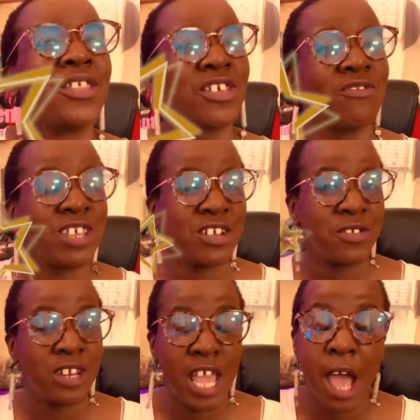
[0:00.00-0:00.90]
this video
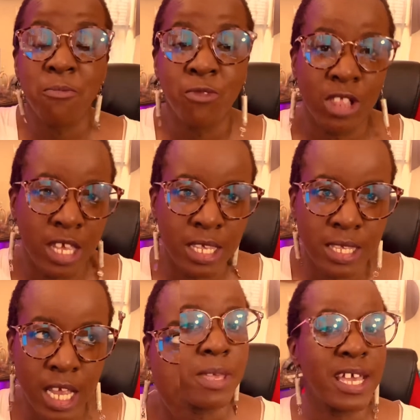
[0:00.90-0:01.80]
today, I'm really
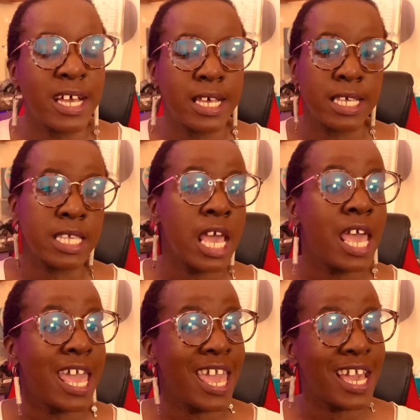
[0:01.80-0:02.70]
excited because
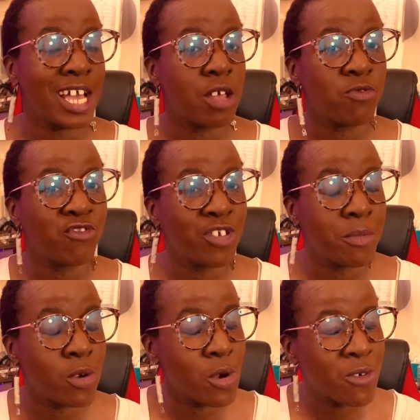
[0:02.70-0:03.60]
it comes from
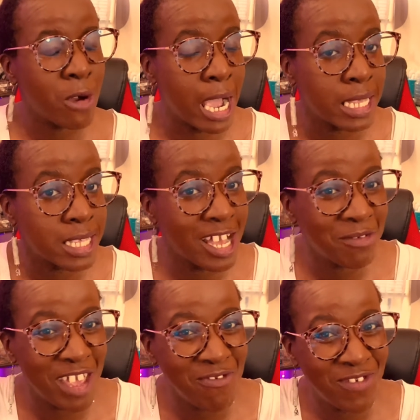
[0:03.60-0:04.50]
a request of
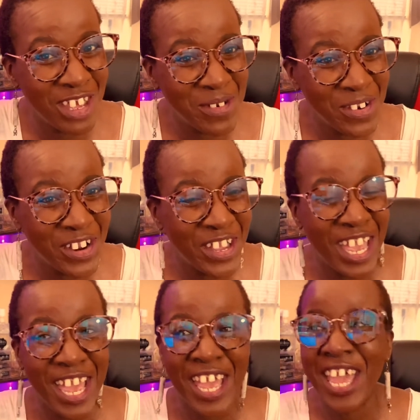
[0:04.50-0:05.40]
a viewer.
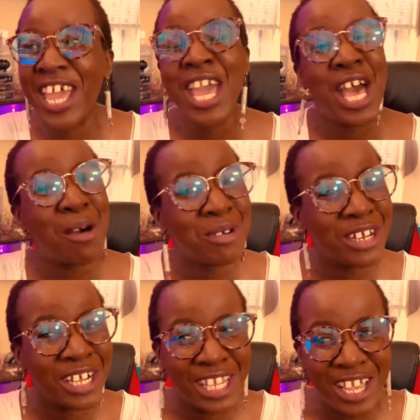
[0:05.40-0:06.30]
Yay! I'm
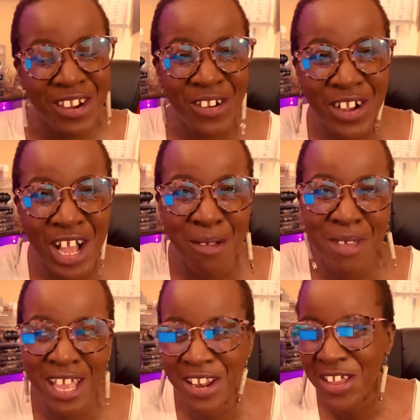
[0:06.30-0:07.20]
gonna link her
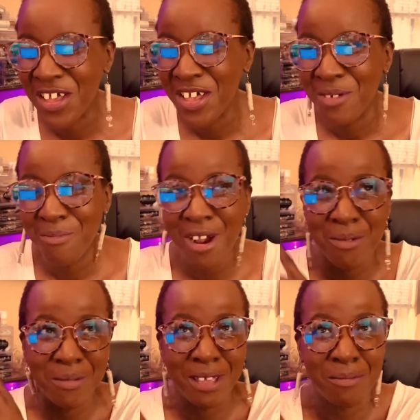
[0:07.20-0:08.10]
comment
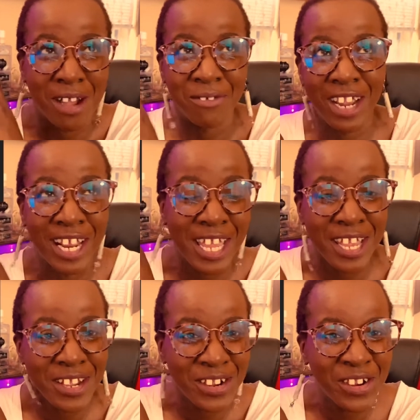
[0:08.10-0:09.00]
probably about right
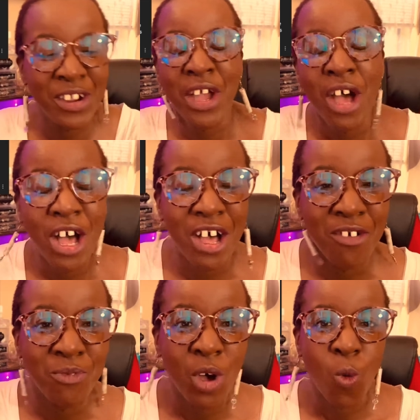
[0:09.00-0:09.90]
here
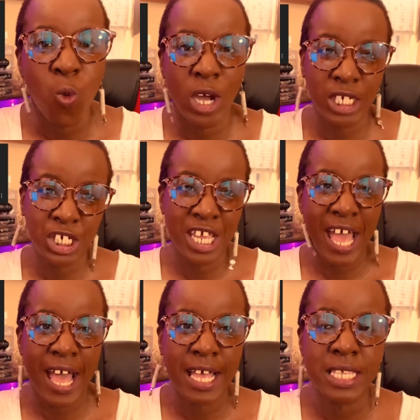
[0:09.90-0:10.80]
of what she
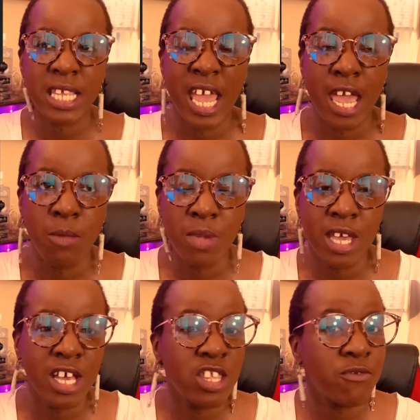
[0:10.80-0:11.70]
asked. And
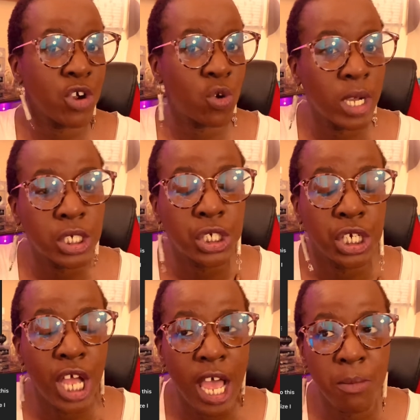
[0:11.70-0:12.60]
because of her
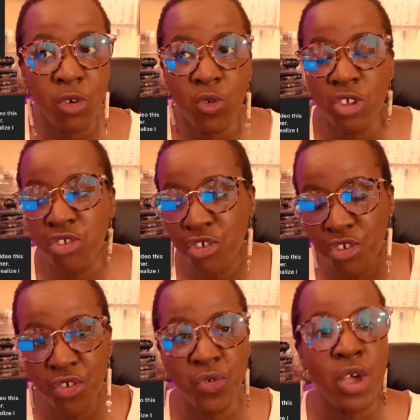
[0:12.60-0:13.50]
question, I'm going
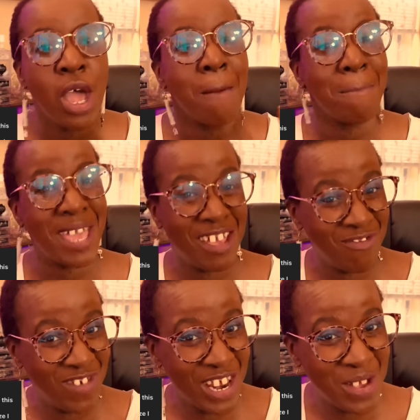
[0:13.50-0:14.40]
to make a
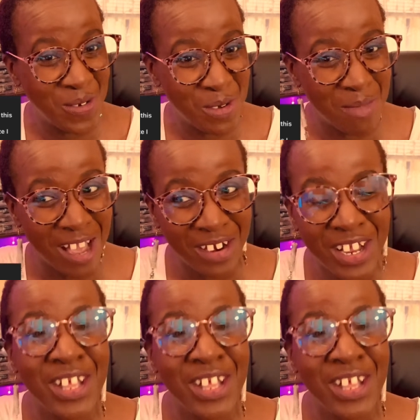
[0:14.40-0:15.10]
video about it.